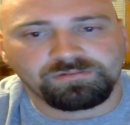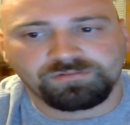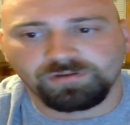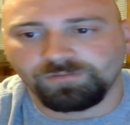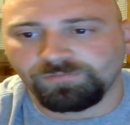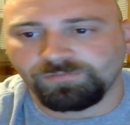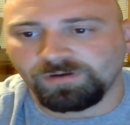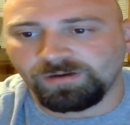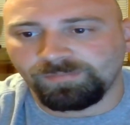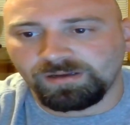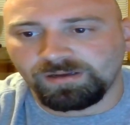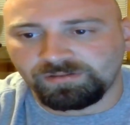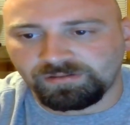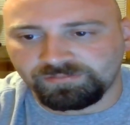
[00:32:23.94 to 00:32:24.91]
So for
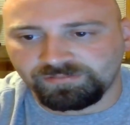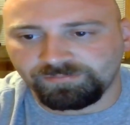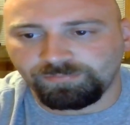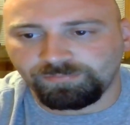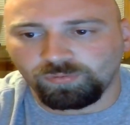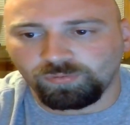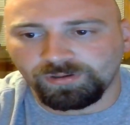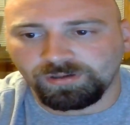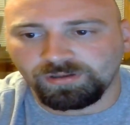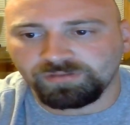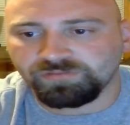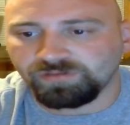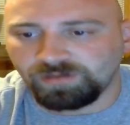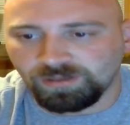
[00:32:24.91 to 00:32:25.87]
everybody that supported
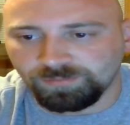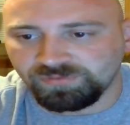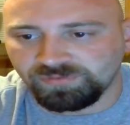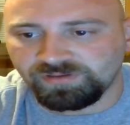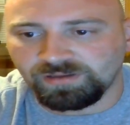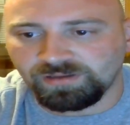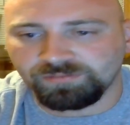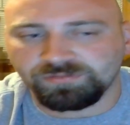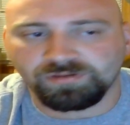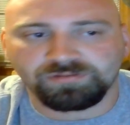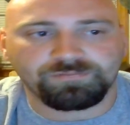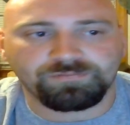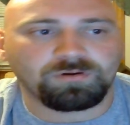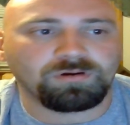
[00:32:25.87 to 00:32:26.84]
us and helped us out
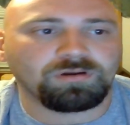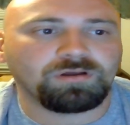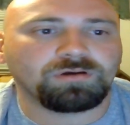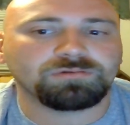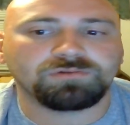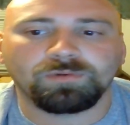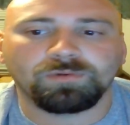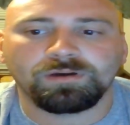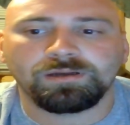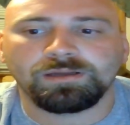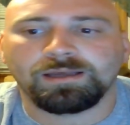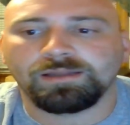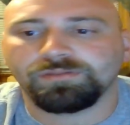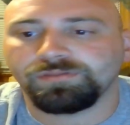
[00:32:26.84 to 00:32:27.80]
thus far along the
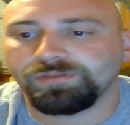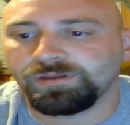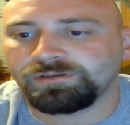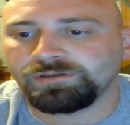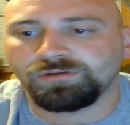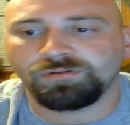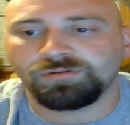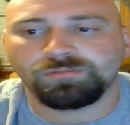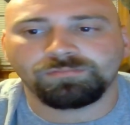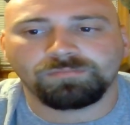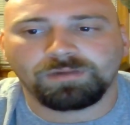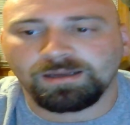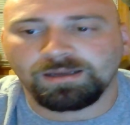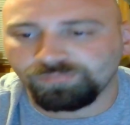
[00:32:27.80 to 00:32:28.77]
way, I thank you.
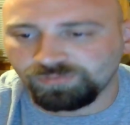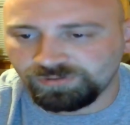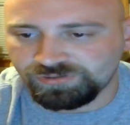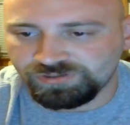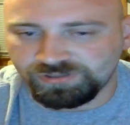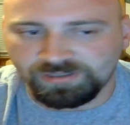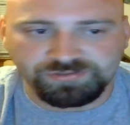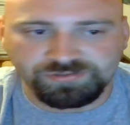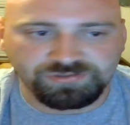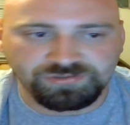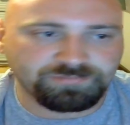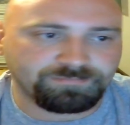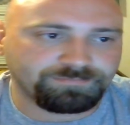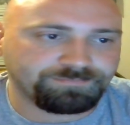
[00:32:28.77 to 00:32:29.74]
I appreciate
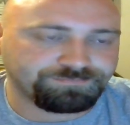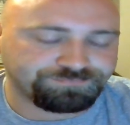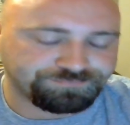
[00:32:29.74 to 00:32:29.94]
you.